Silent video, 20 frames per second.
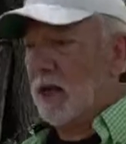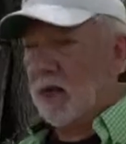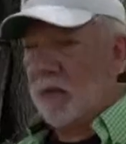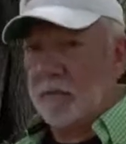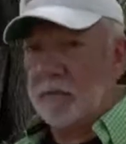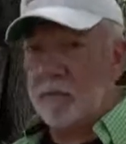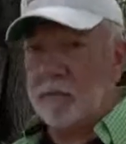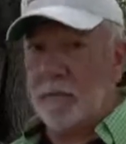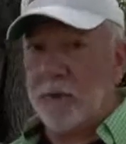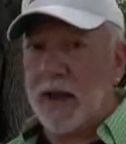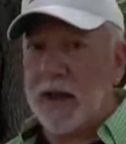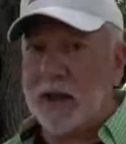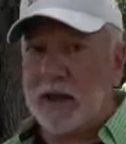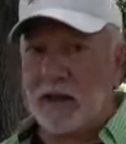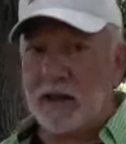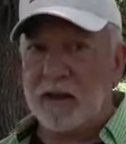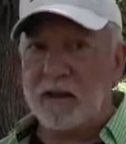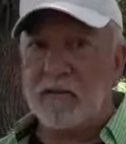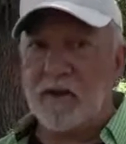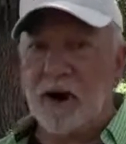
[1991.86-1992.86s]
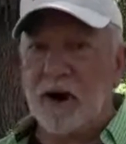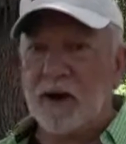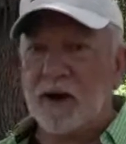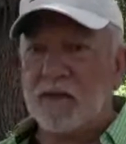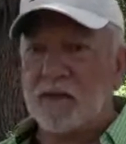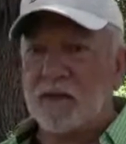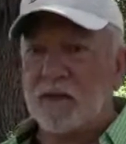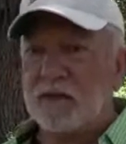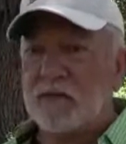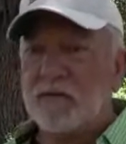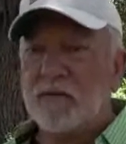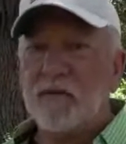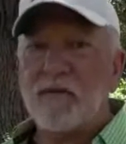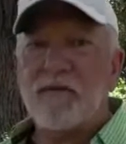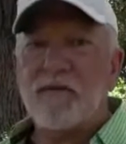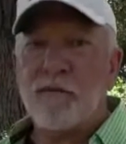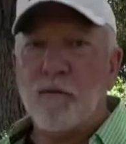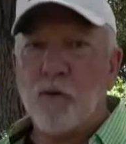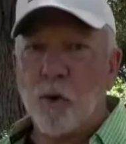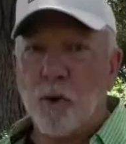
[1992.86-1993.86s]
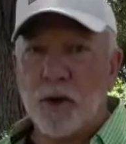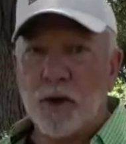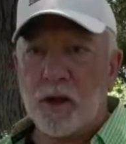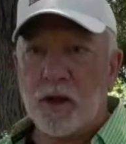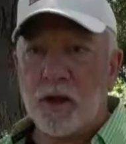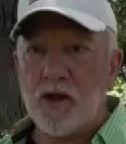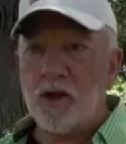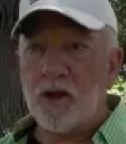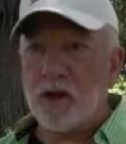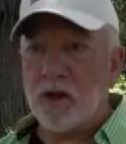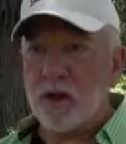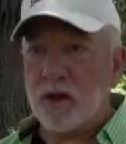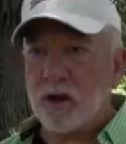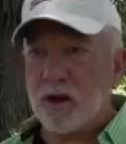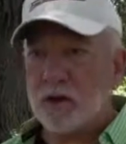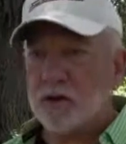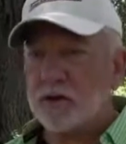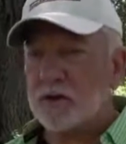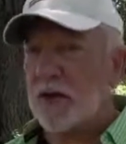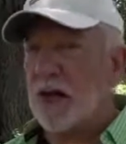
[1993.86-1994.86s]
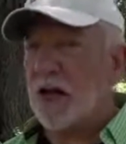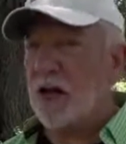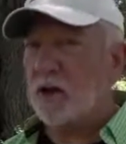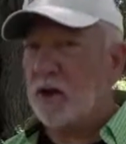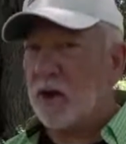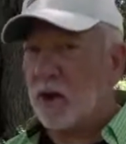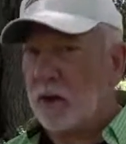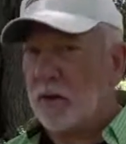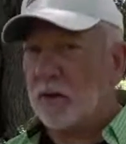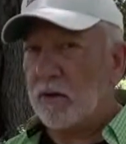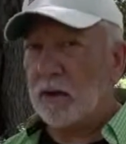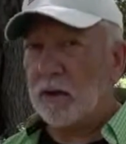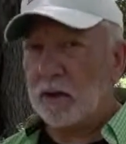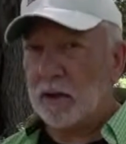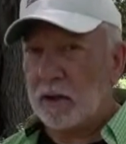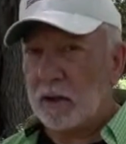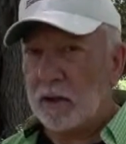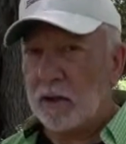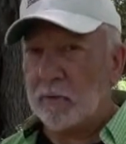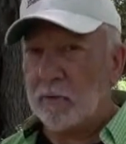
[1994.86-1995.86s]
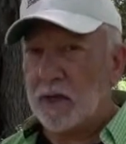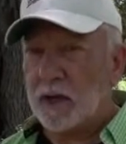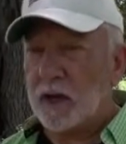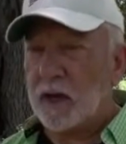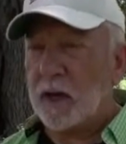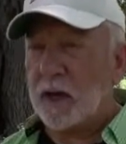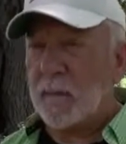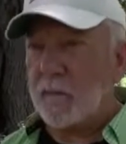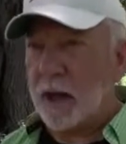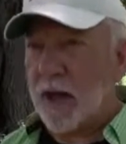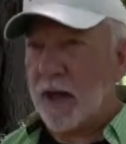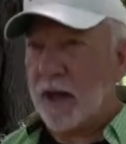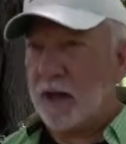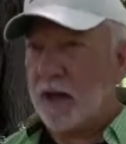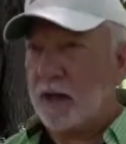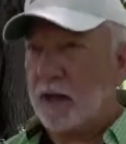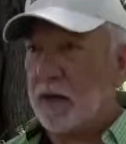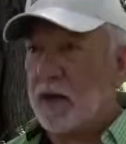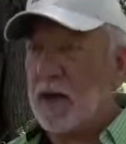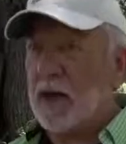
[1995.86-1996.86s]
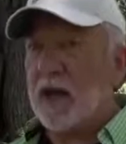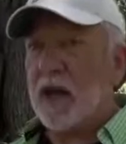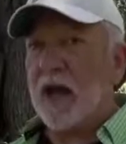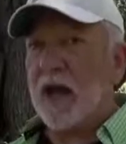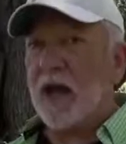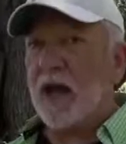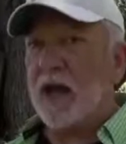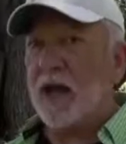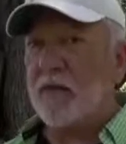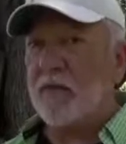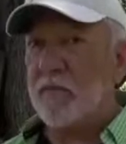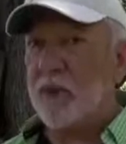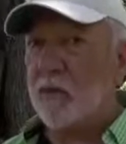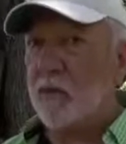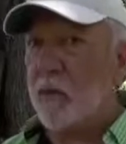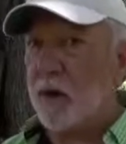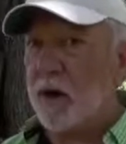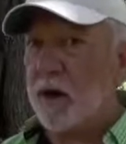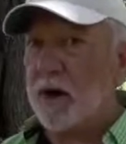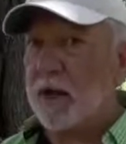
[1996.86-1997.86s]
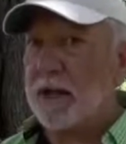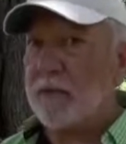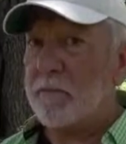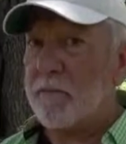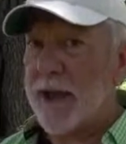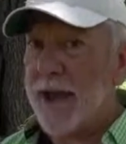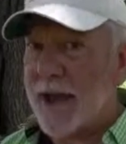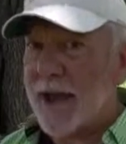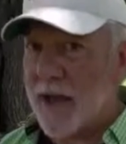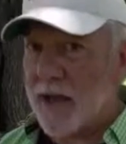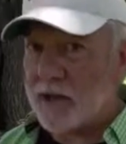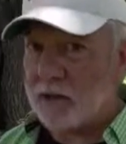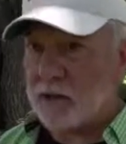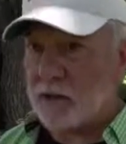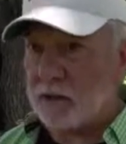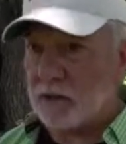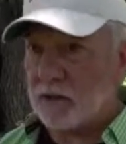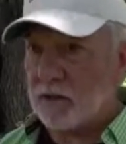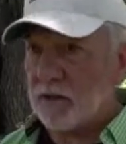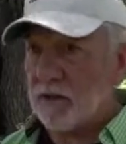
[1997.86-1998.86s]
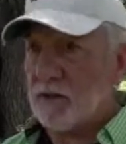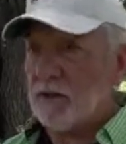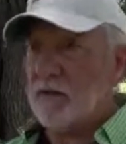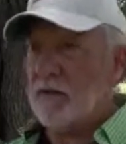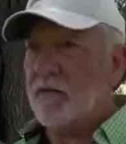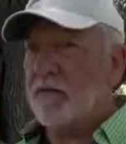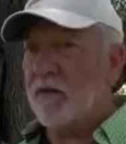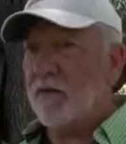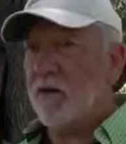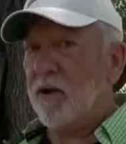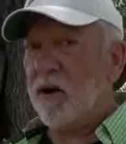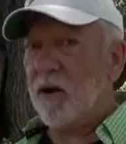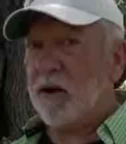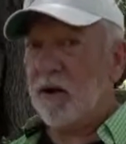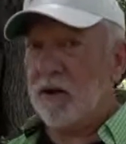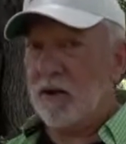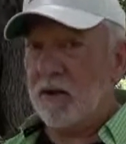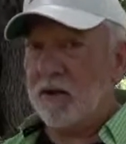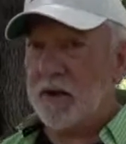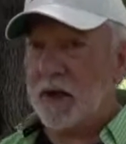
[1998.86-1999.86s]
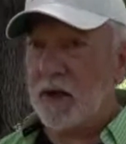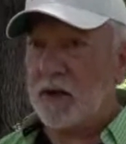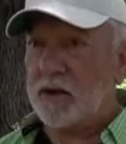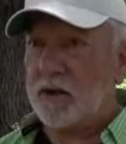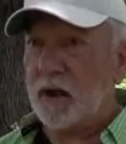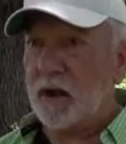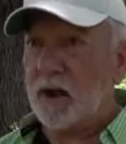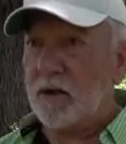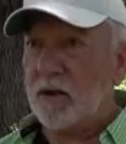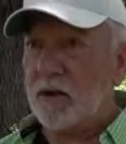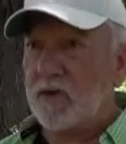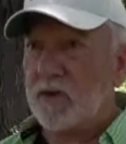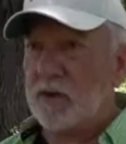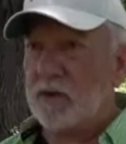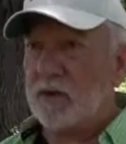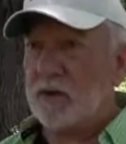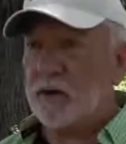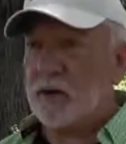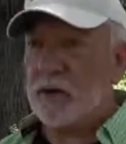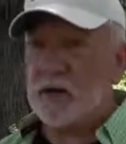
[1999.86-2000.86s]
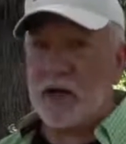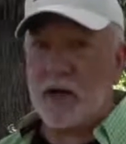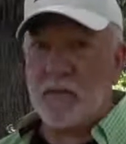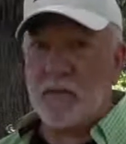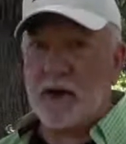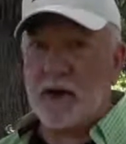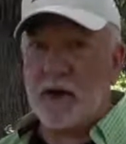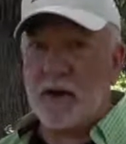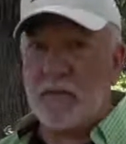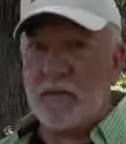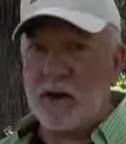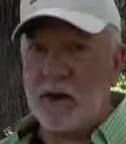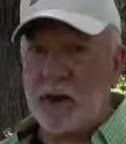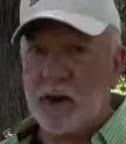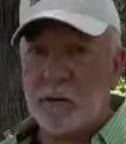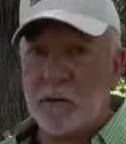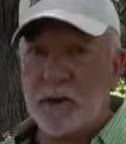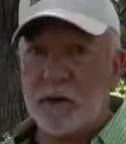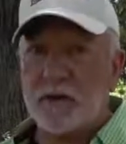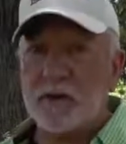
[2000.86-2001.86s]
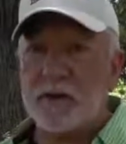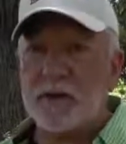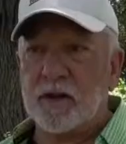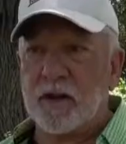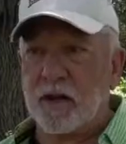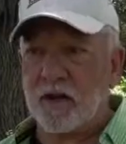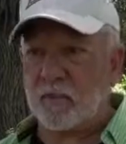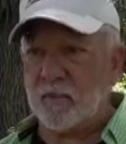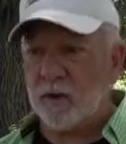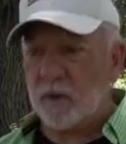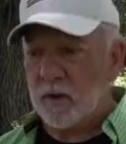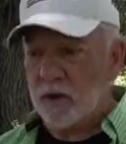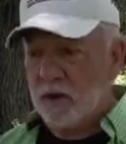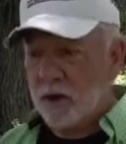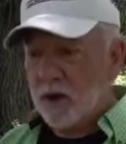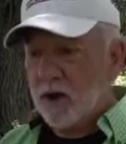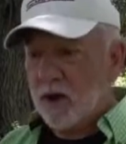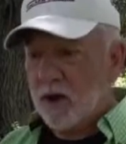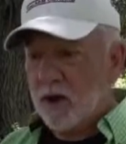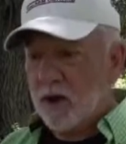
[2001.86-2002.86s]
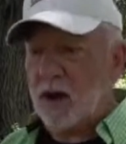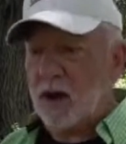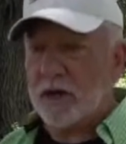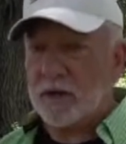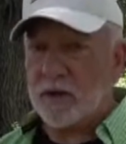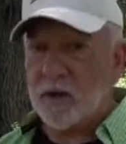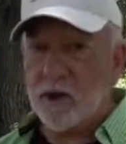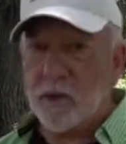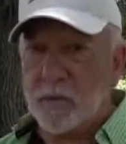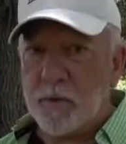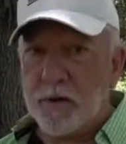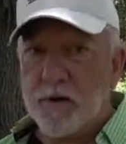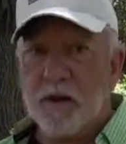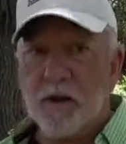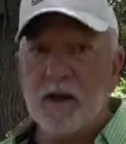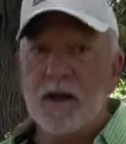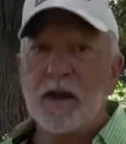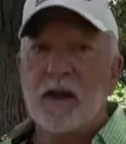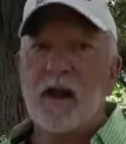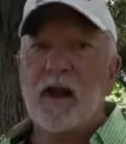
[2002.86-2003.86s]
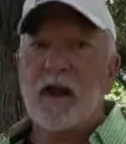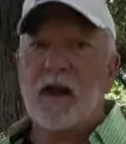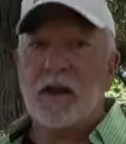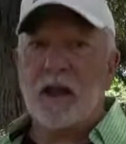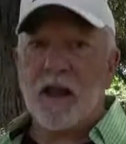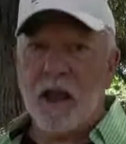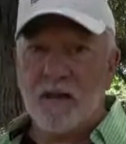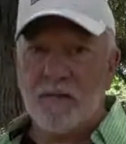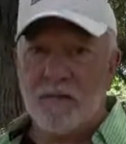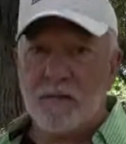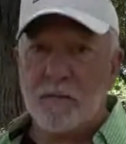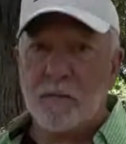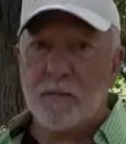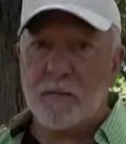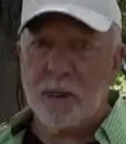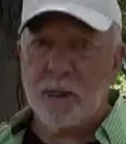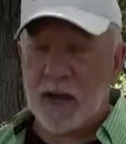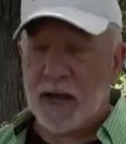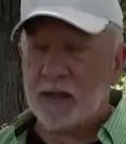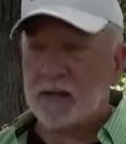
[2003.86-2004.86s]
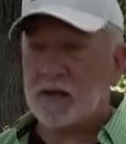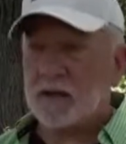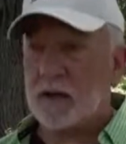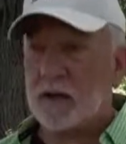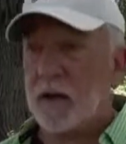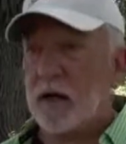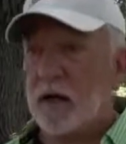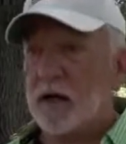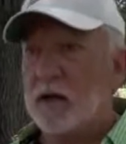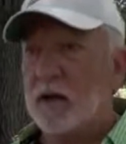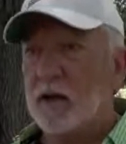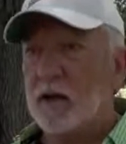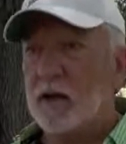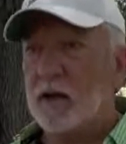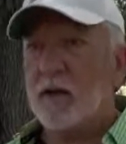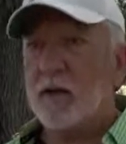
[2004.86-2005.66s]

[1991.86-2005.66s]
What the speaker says: and battling viruses for 40 years. I know a little bit about it. I have been wearing masks for all that time too. Anytime I have an animal on the table cracked open, I'll have a mask on